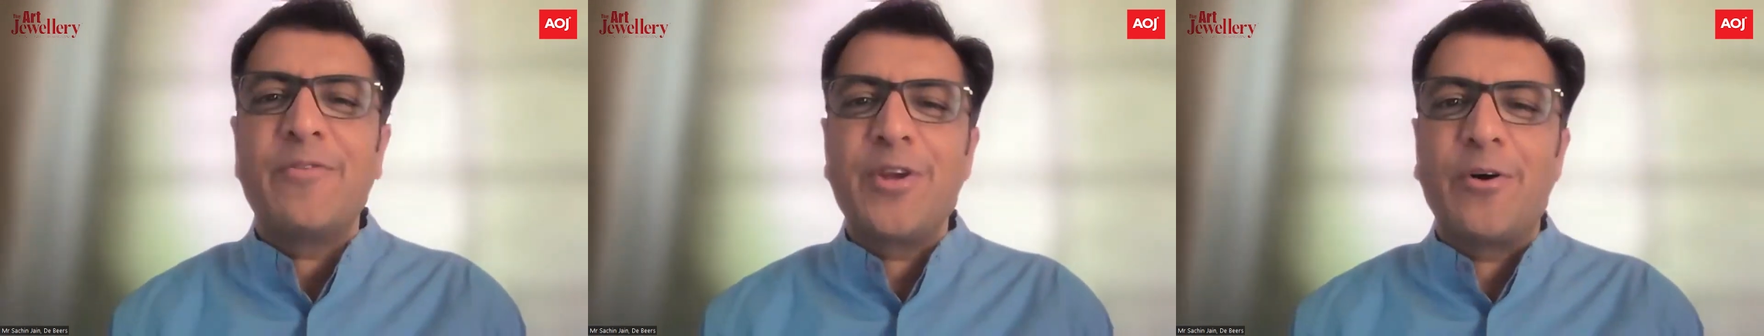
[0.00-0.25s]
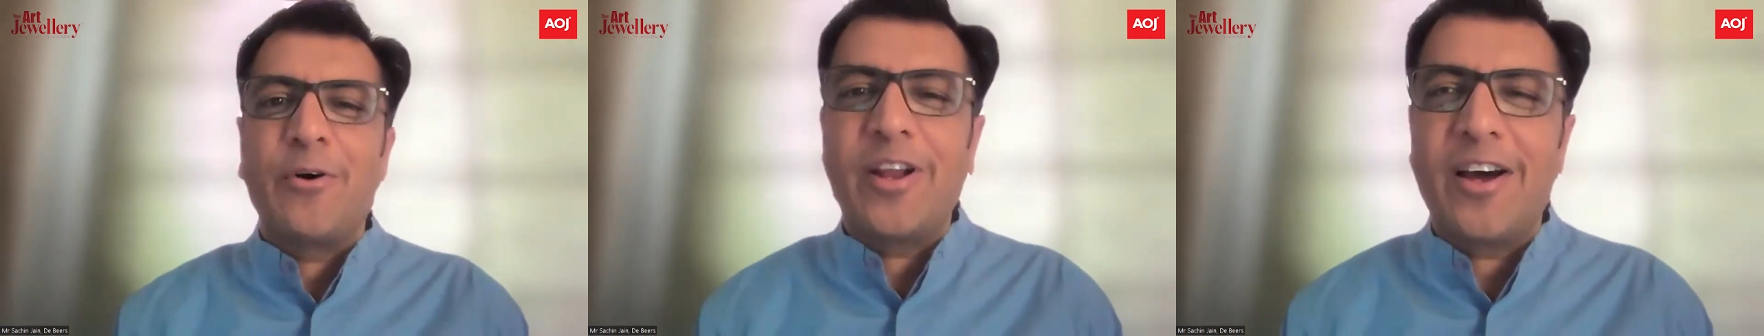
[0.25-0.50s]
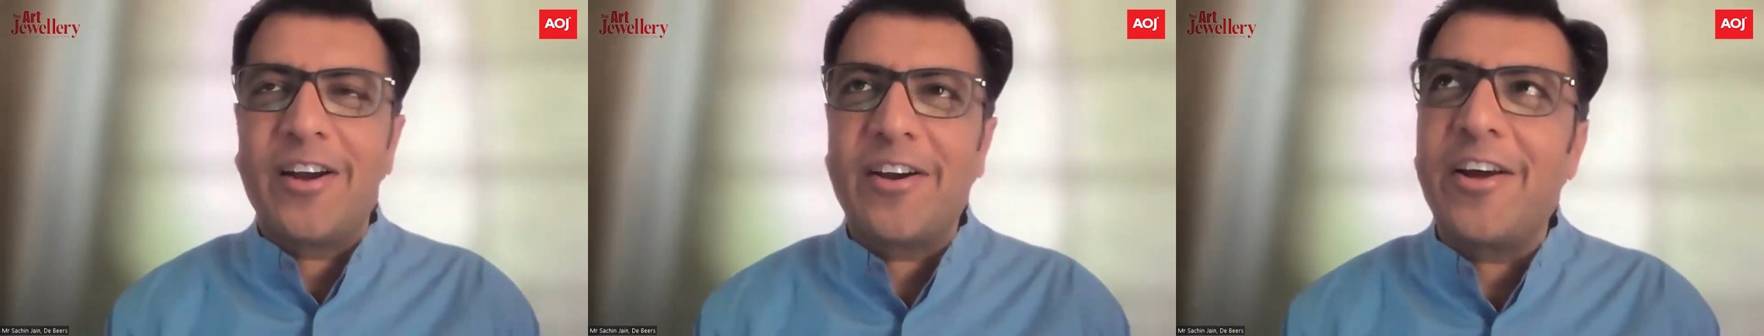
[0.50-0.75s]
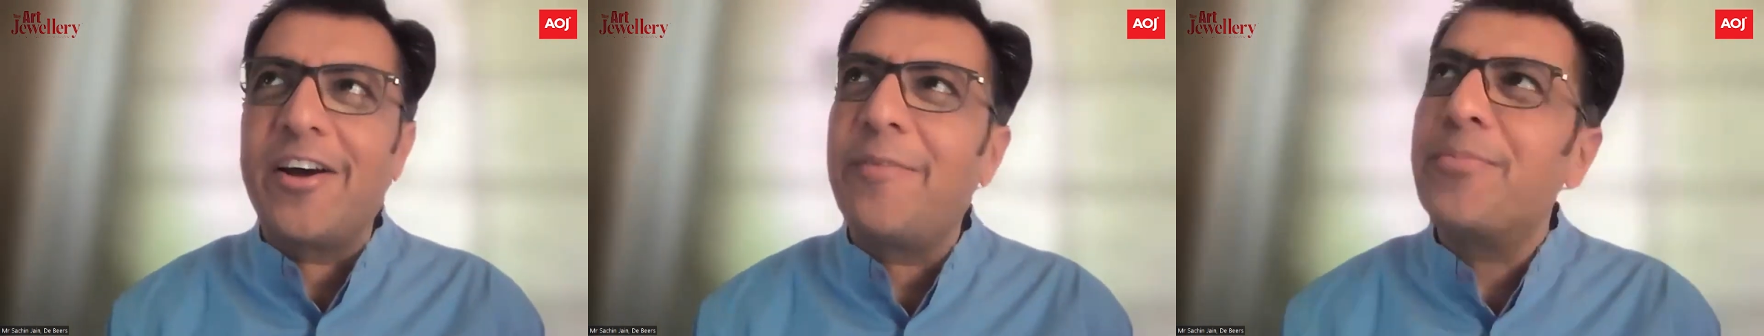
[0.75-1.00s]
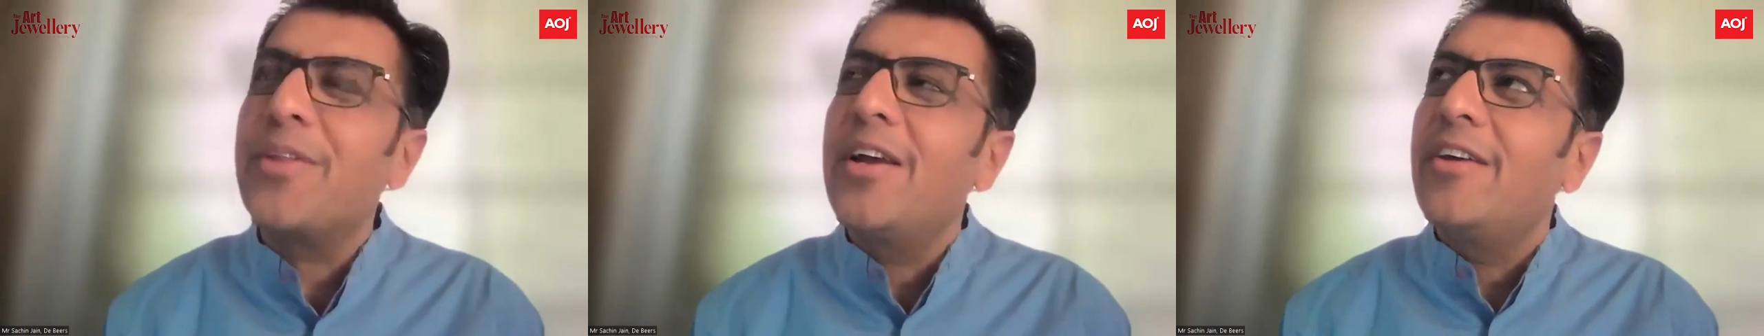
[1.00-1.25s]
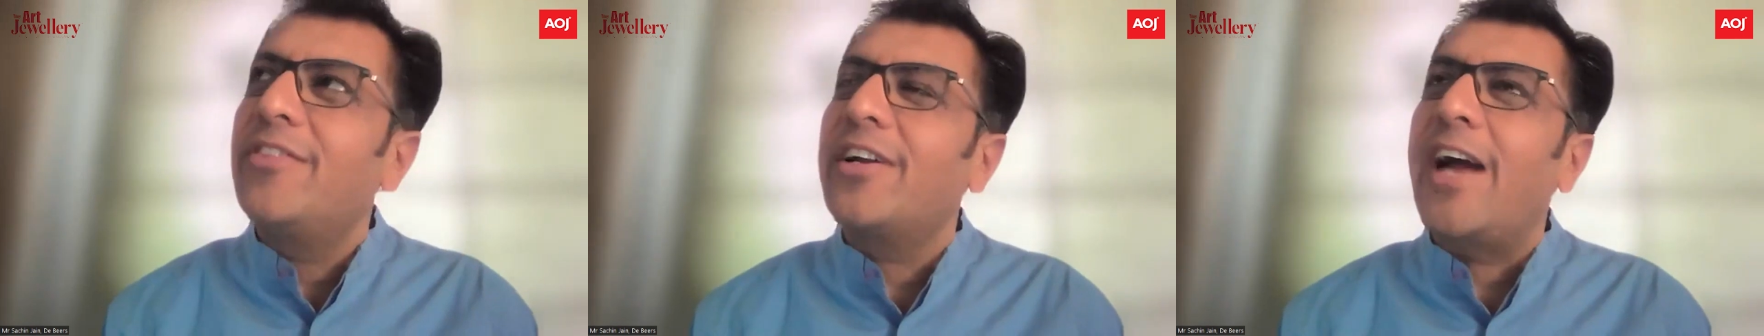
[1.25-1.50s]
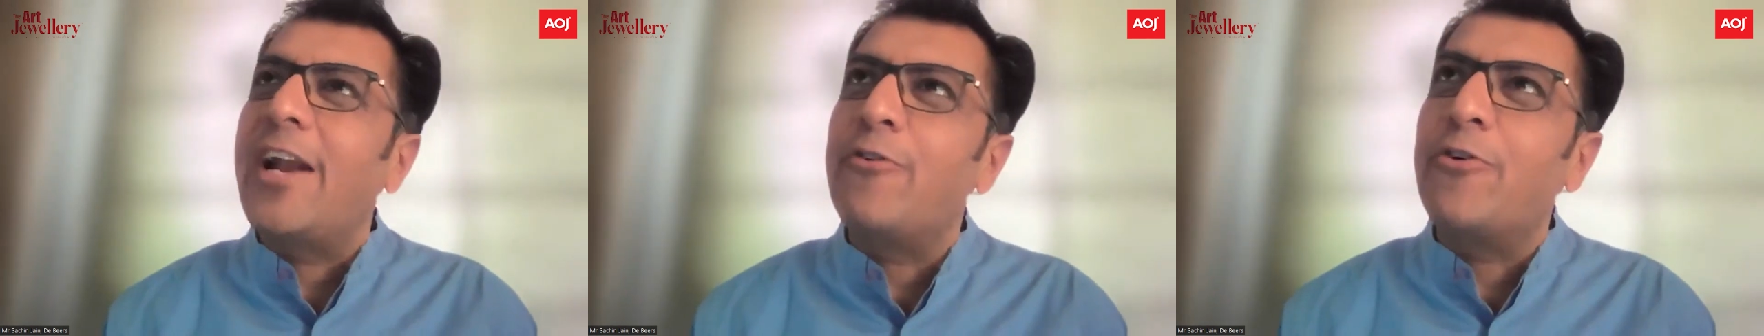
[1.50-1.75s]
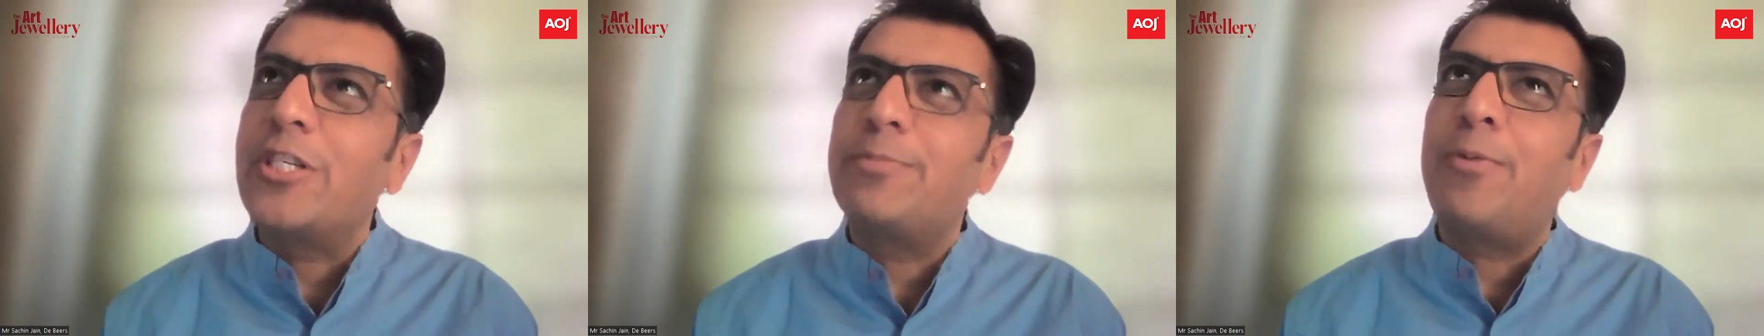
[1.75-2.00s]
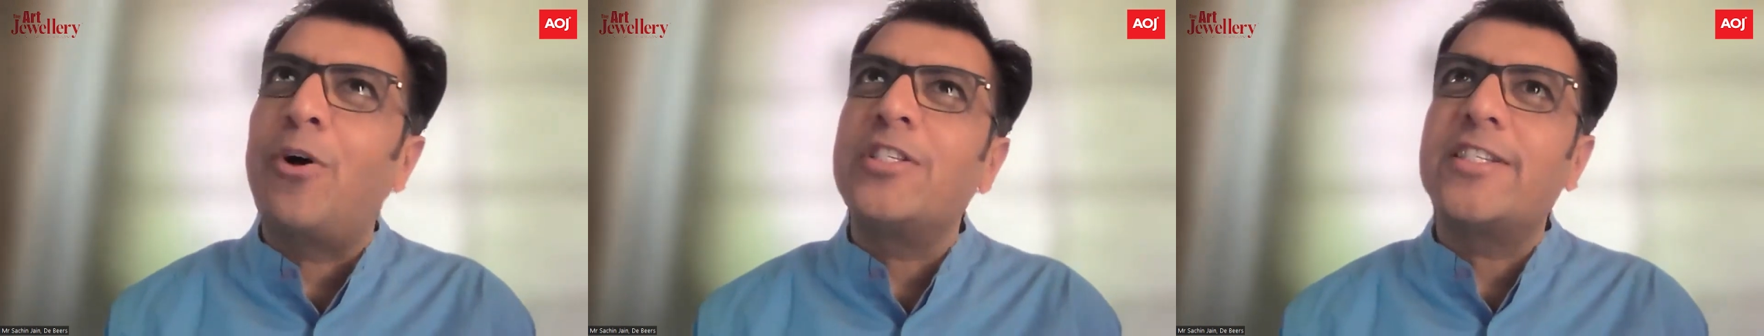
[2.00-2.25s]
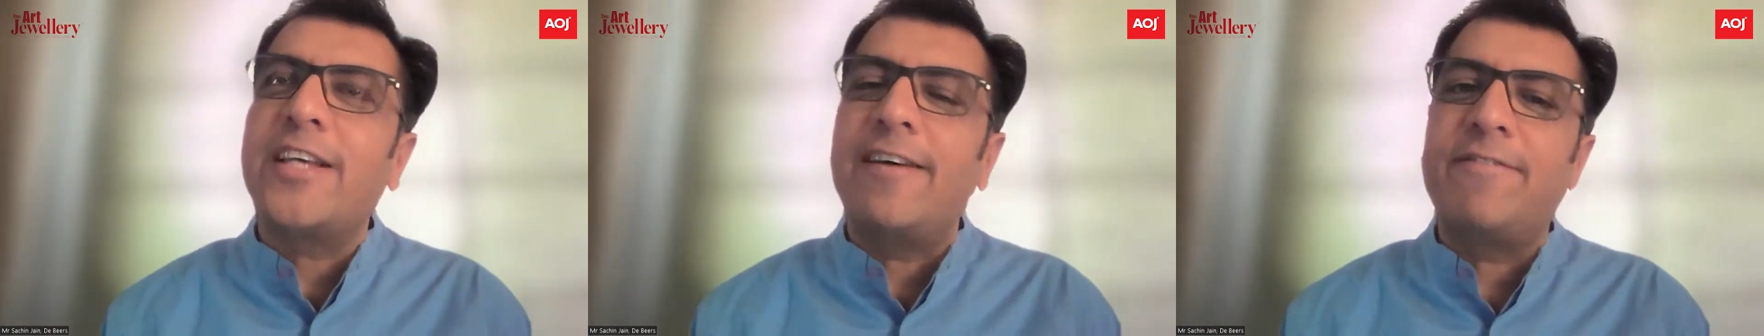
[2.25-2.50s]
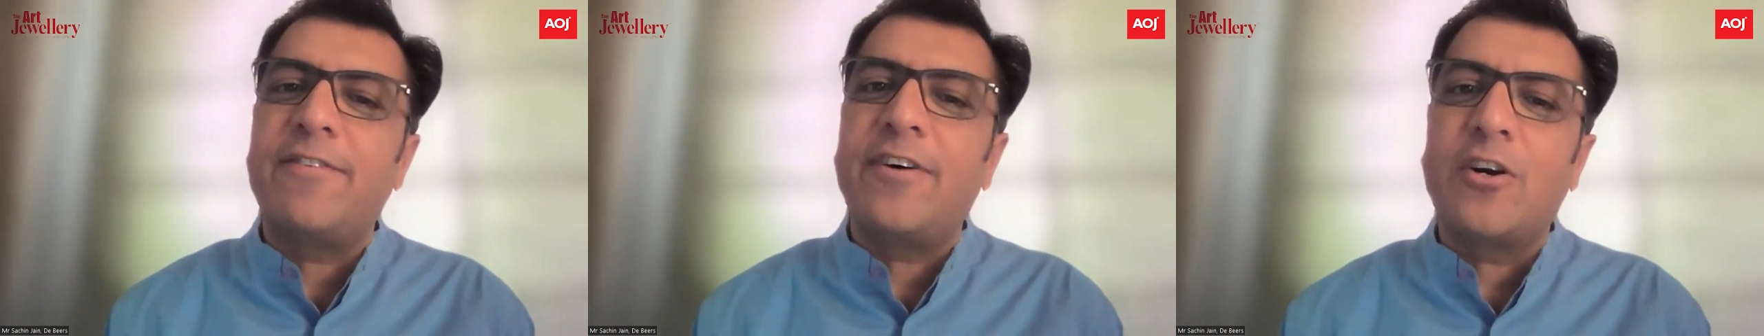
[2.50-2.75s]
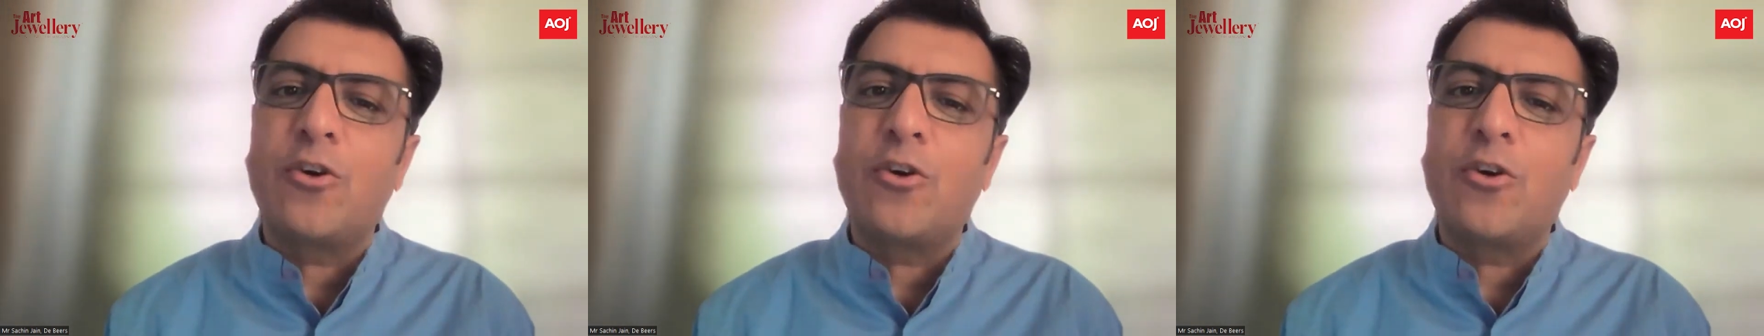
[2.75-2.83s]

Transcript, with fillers: We right. all are um, the kind of response I've uh,